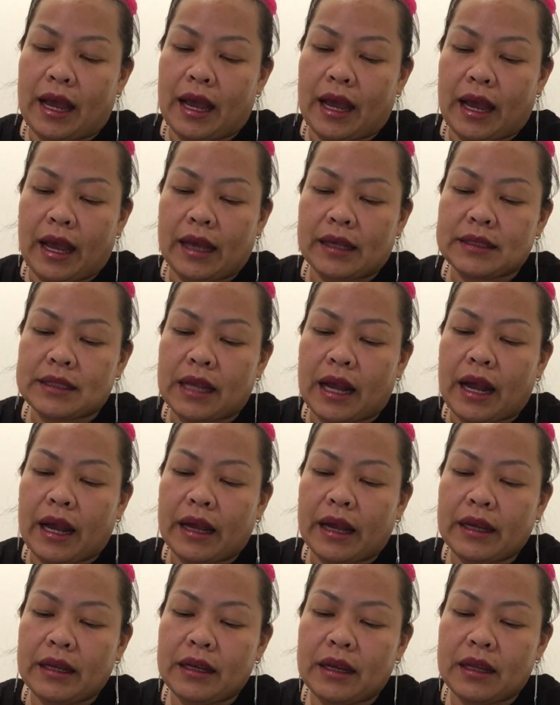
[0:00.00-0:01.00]
as
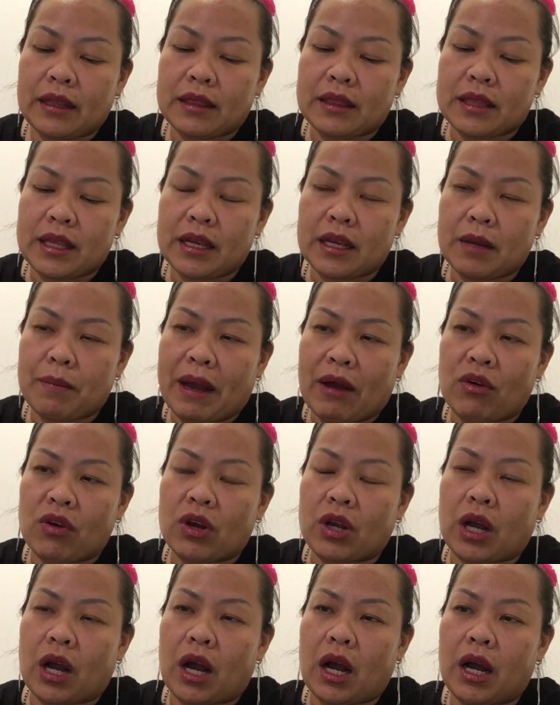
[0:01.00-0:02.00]
I think about
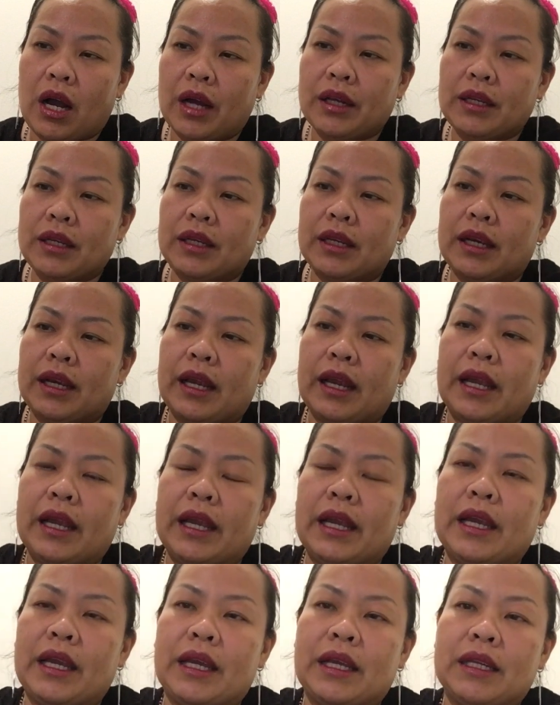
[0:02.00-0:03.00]
God
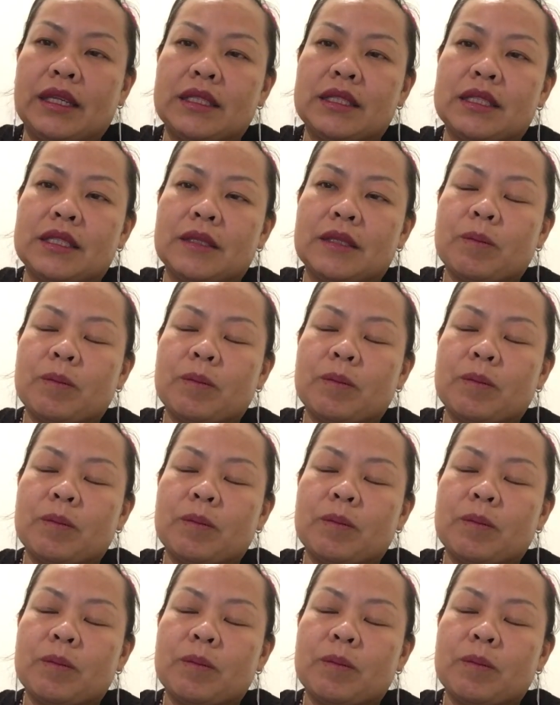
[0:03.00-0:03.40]
and